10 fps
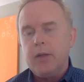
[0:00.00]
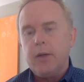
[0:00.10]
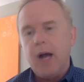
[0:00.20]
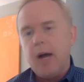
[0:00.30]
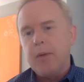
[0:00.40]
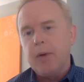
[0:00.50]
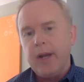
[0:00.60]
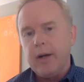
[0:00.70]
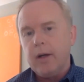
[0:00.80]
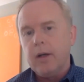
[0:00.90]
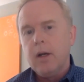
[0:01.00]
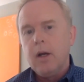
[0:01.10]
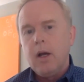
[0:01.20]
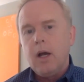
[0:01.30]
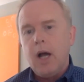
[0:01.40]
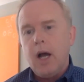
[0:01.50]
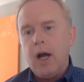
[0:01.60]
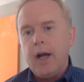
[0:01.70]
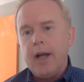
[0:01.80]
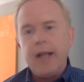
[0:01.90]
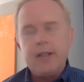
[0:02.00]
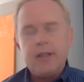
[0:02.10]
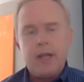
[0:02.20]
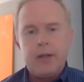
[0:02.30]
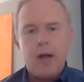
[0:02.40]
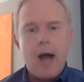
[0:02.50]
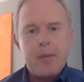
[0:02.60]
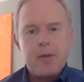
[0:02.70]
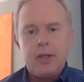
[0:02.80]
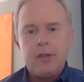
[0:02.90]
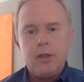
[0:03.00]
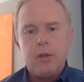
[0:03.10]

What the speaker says: an operator against other options?